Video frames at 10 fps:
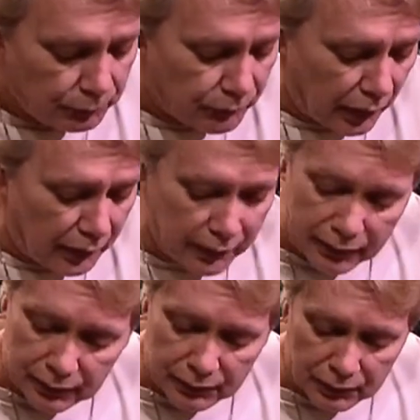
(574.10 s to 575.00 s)

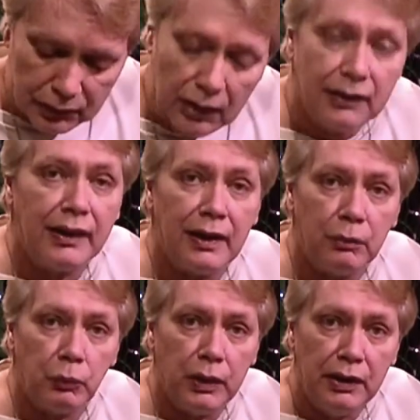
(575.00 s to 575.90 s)
And then
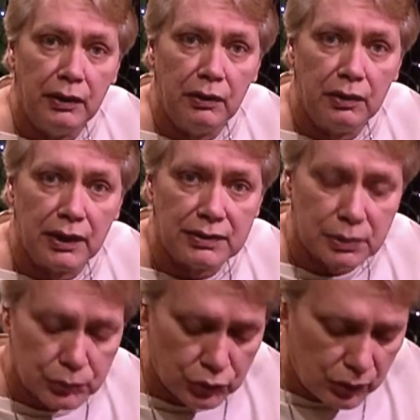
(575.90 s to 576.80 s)
we get some
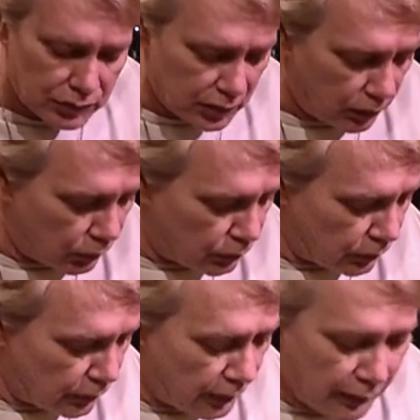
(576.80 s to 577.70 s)
stressing over it.